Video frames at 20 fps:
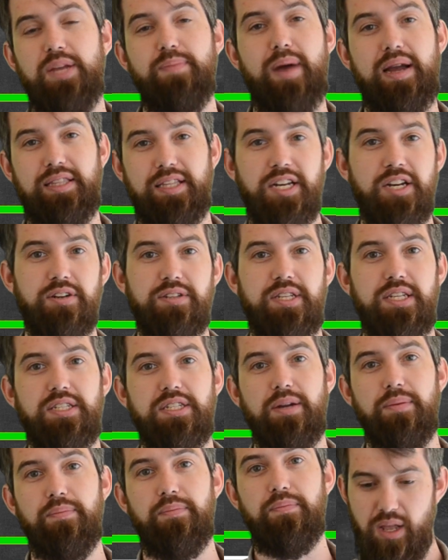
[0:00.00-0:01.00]
in my linear
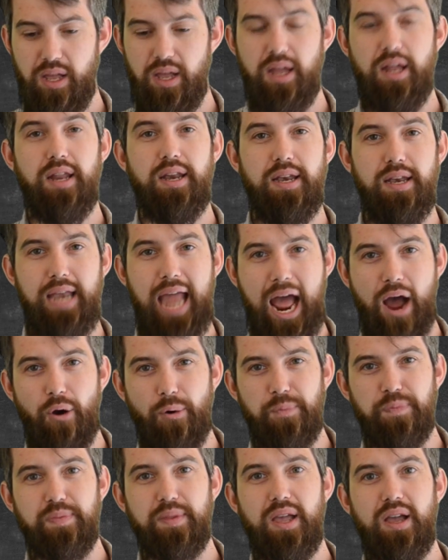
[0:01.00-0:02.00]
system. Now,
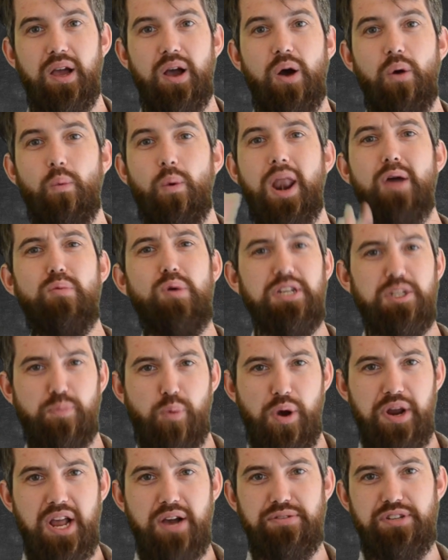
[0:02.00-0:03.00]
what I want to
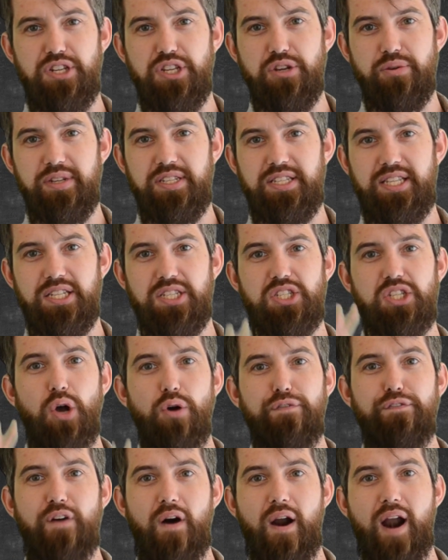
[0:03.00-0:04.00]
point out to you is that
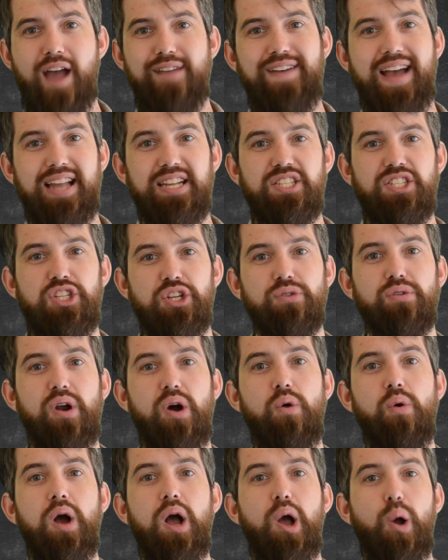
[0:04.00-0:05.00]
so far I've had
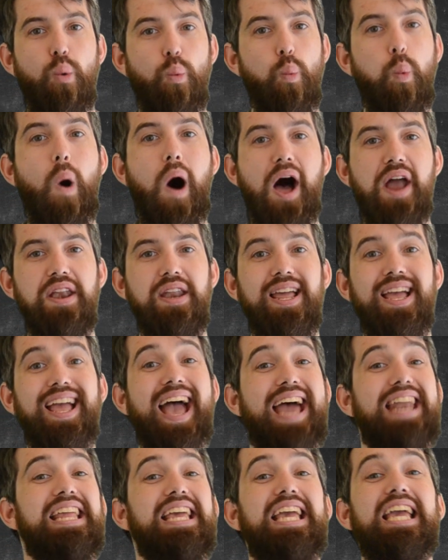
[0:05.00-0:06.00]
0, 1,
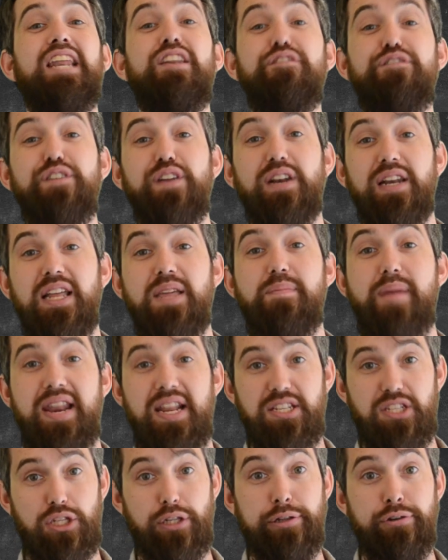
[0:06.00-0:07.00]
and infinitely
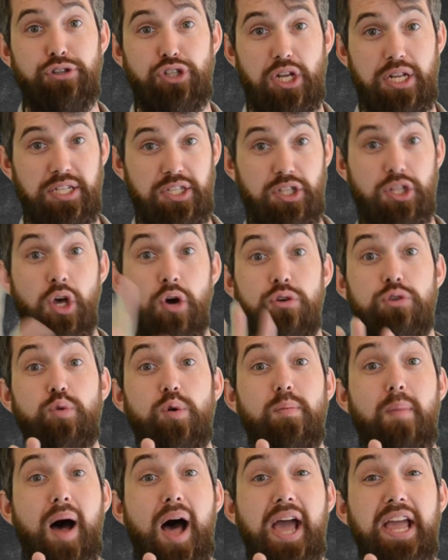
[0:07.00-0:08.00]
many solutions. Those were
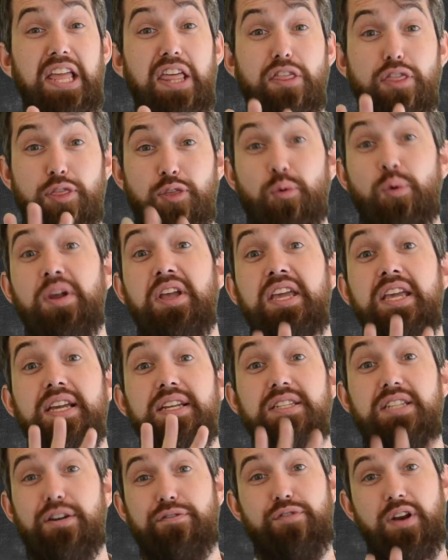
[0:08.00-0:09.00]
my
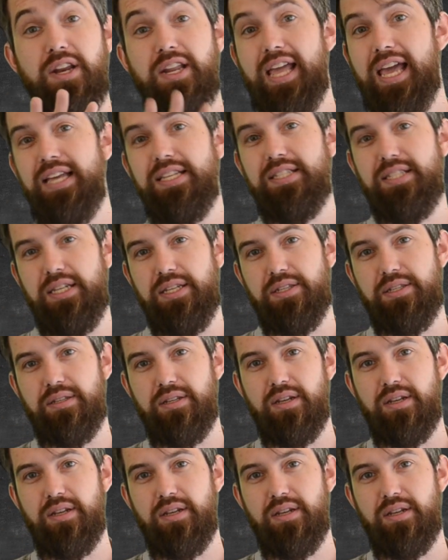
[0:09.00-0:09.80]
three different cases.